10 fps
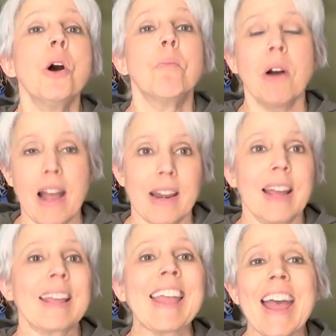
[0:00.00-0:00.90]
But
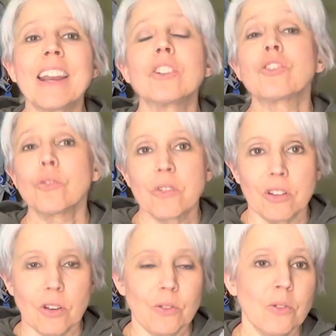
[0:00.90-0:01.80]
I can assure
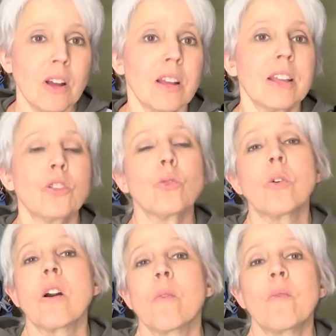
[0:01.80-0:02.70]
you, you
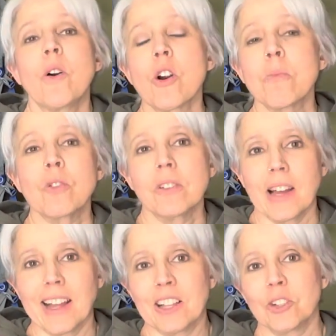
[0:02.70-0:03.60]
are far more
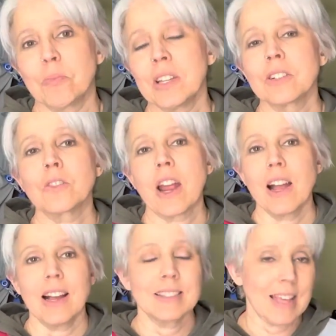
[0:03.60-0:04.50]
likely to be
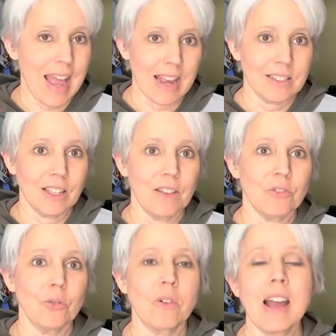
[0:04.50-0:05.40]
attacked if
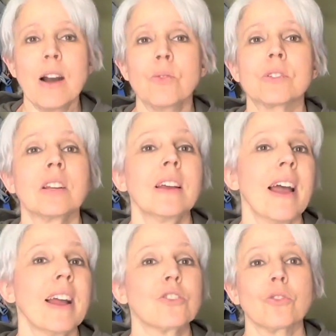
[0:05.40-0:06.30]
you are out
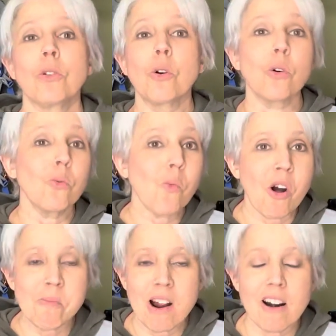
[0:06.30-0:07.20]
at your local
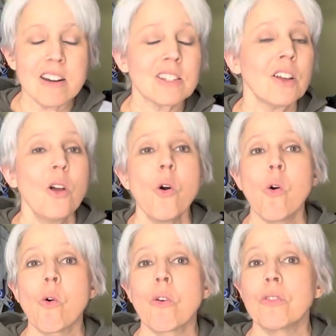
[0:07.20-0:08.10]
Walmart
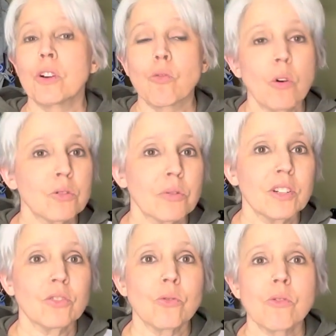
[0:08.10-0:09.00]
or the grocery
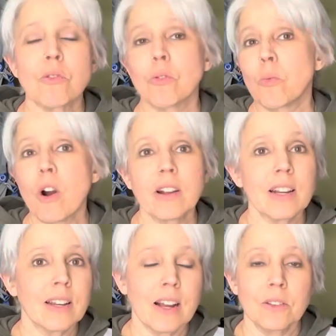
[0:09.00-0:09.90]
store or
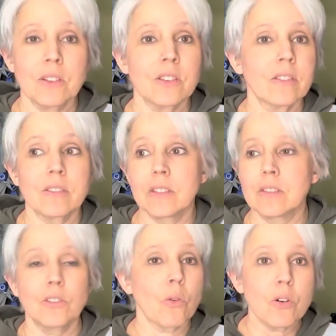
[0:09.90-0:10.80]
walking down
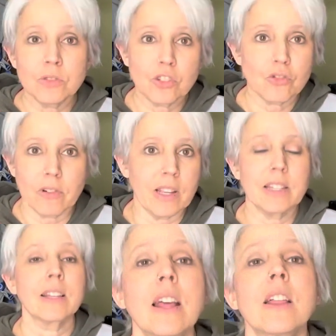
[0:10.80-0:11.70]
your own
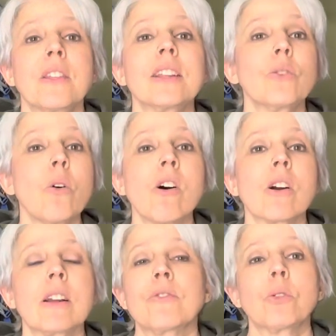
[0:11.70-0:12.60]
street than you are
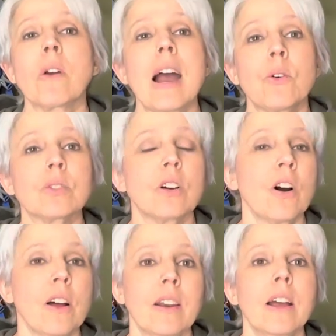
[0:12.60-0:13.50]
if you're out
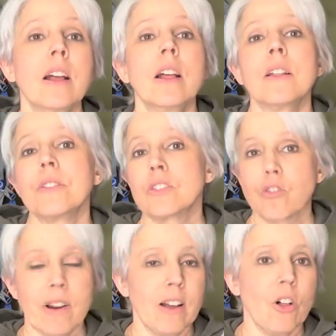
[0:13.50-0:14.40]
on the
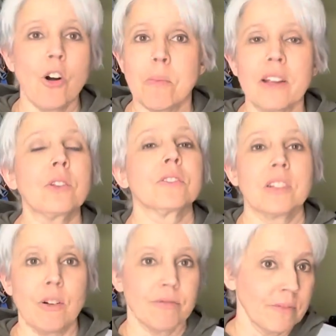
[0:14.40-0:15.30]
trail all by
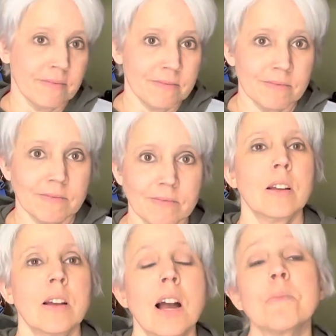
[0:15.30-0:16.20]
yourself.
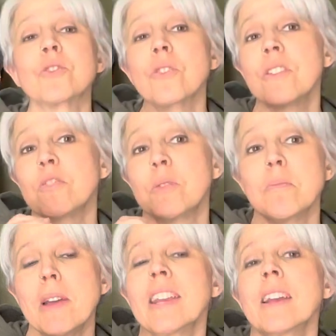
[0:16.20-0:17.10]
I'm sure there have
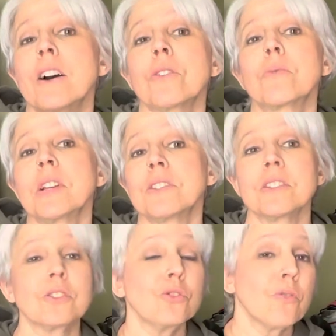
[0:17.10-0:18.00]
been many other
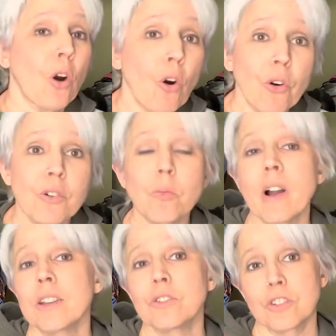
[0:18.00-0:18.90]
reasons you've heard
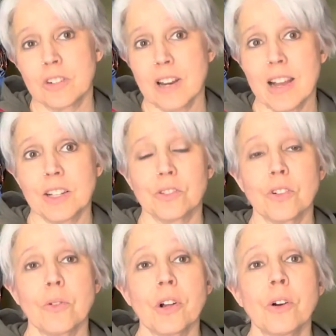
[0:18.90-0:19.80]
why you shouldn't hike
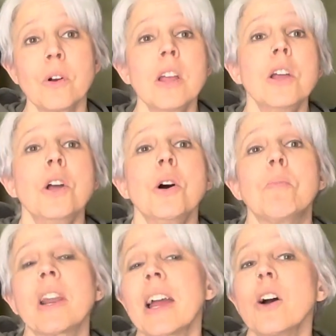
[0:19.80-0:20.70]
solo,
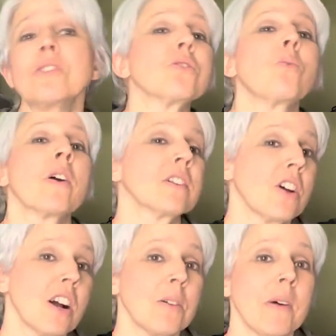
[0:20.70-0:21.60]
but I also want to
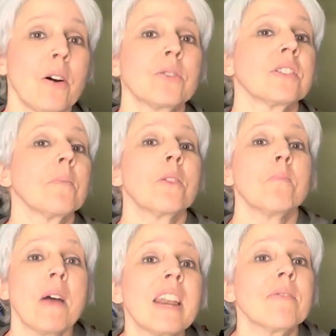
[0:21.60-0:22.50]
talk about some of the
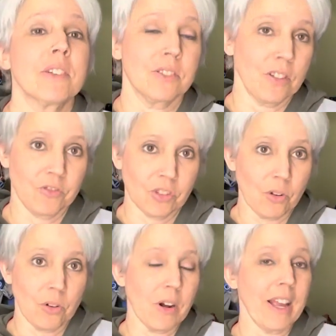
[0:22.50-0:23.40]
benefits of
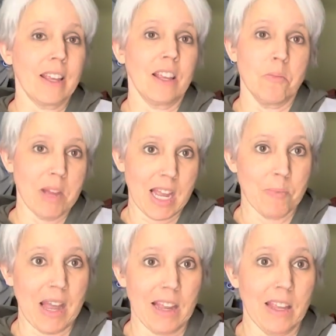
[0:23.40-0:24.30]
solo hiking and
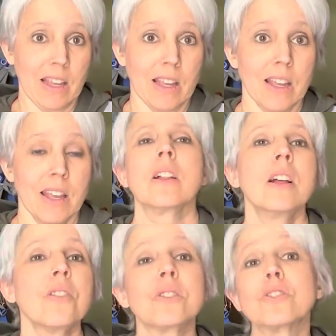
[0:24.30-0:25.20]
backpacking.
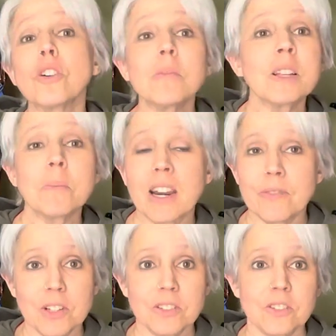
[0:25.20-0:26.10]
There's so many
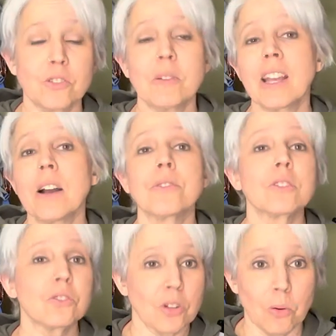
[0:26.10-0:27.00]
benefits to being out there
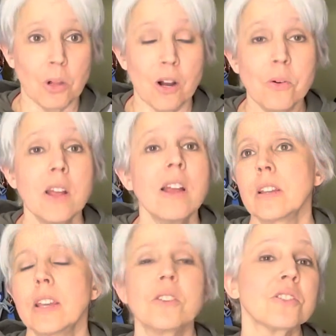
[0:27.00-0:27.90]
solo.
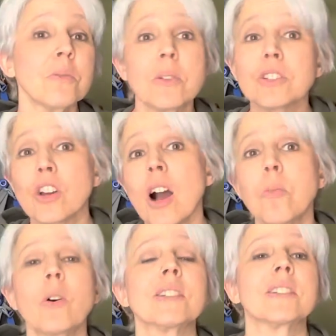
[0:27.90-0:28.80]
Here are some of the
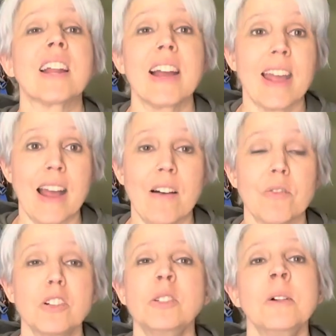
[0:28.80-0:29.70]
top ones that I have.
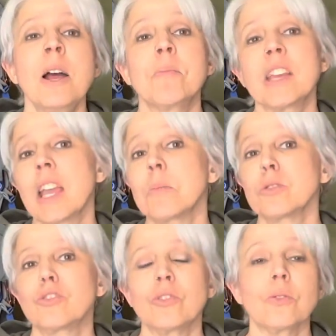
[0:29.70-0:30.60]
Being
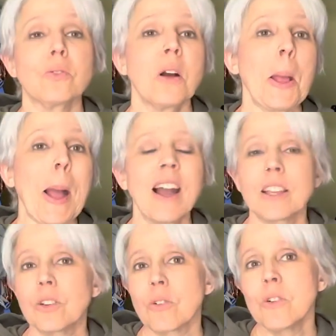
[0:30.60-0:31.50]
able to
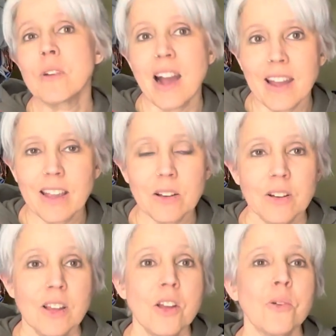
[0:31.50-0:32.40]
hike your own hike,
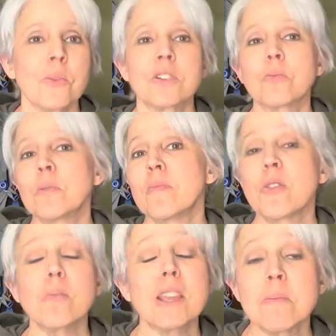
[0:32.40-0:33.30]
which would
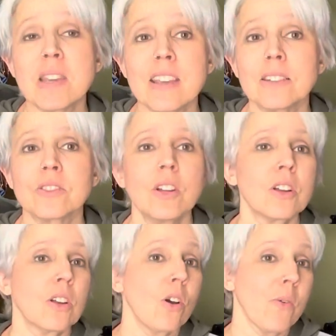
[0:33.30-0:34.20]
for me means
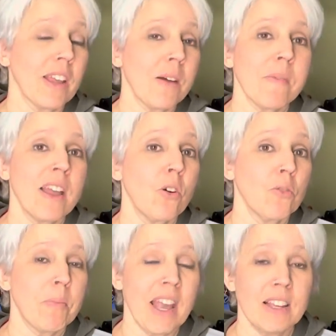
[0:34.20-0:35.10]
going at my
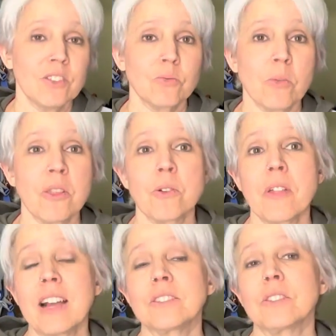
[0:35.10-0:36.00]
own pace, whether
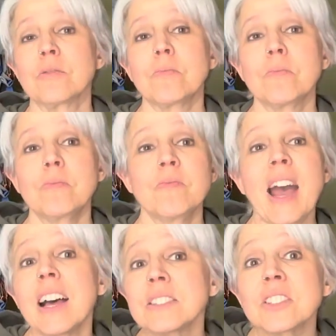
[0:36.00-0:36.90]
that's as
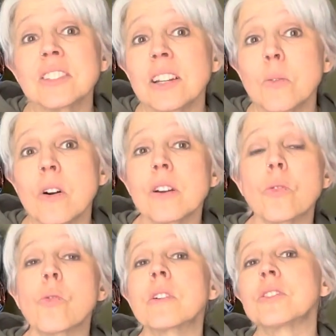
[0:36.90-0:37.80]
fast as I want
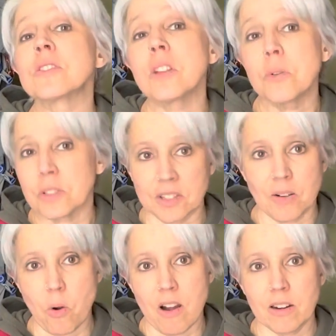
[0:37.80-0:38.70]
or as slow as I
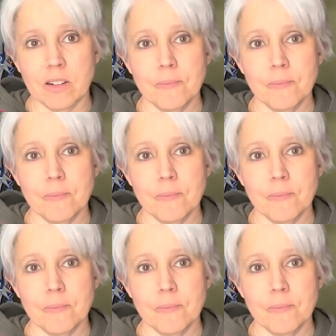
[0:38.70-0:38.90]
want.